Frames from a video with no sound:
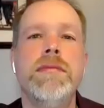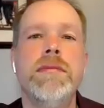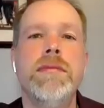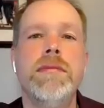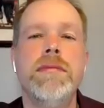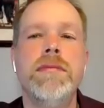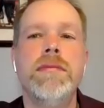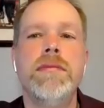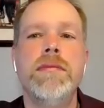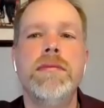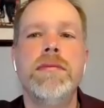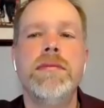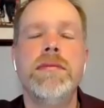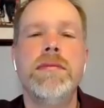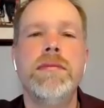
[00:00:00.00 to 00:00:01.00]

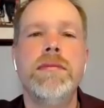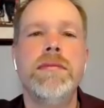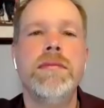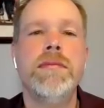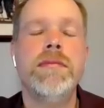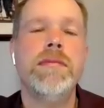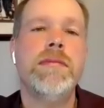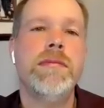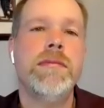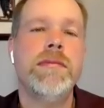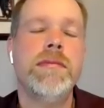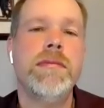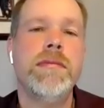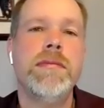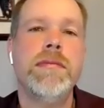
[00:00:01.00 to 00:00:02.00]

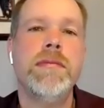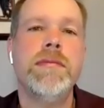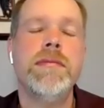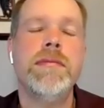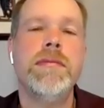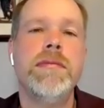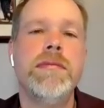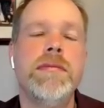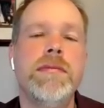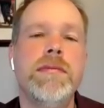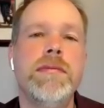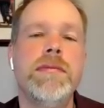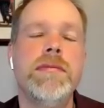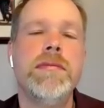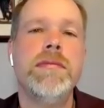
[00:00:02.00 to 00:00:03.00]

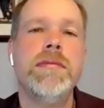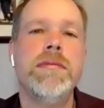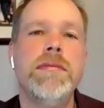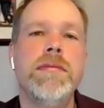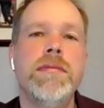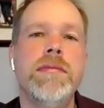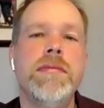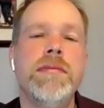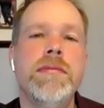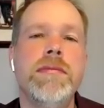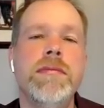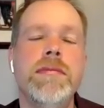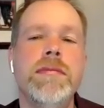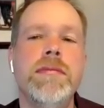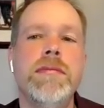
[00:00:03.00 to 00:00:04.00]

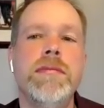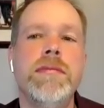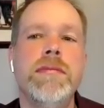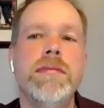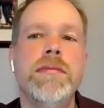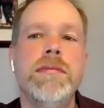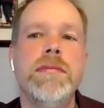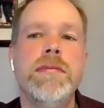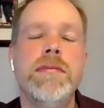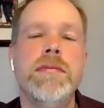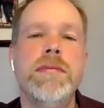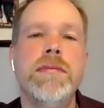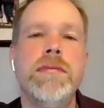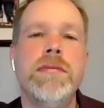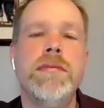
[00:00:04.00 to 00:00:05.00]

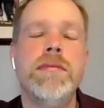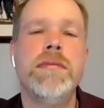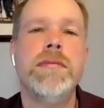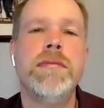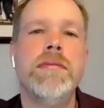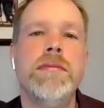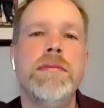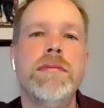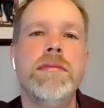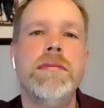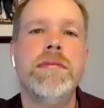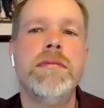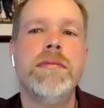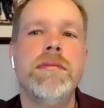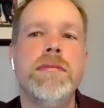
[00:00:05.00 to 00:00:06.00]

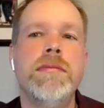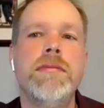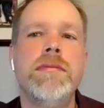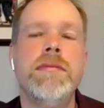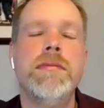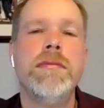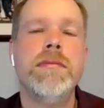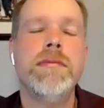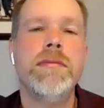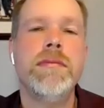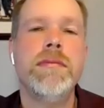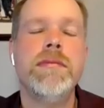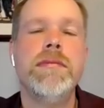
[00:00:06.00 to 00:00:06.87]
This person isn't speaking.